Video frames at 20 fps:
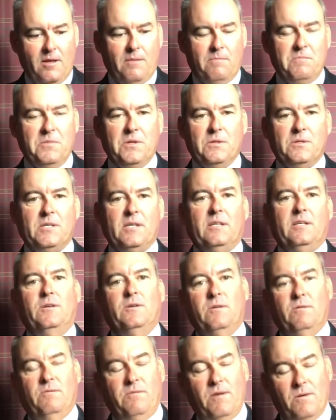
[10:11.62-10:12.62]
music. You
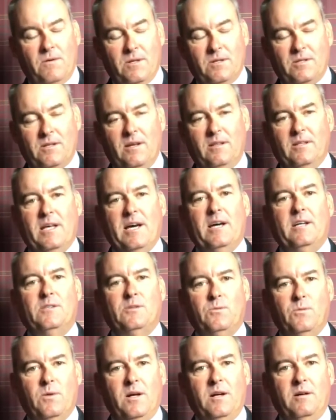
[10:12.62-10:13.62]
can focus on that
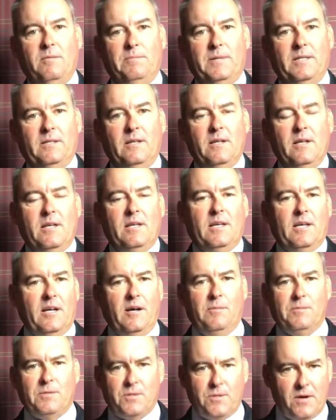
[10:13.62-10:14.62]
as well, but it
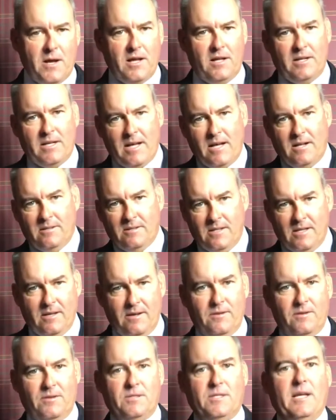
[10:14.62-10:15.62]
helps drown out the
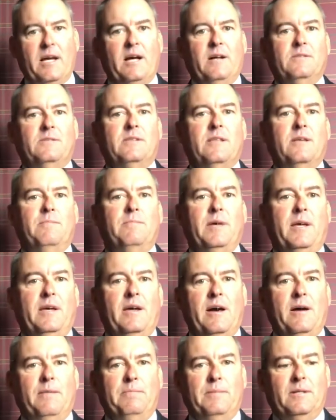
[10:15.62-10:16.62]
other sounds that may
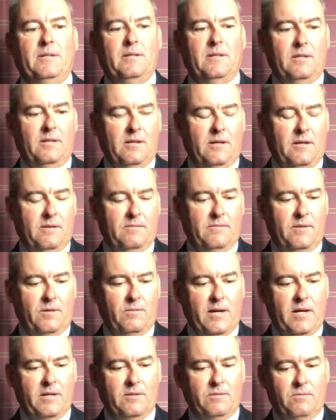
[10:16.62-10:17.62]
happen
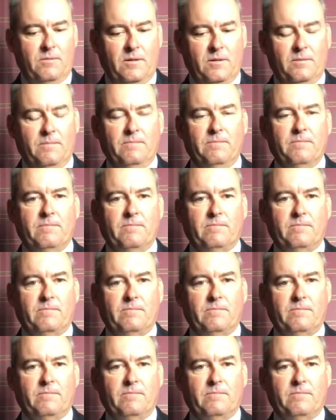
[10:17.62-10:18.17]
around the room.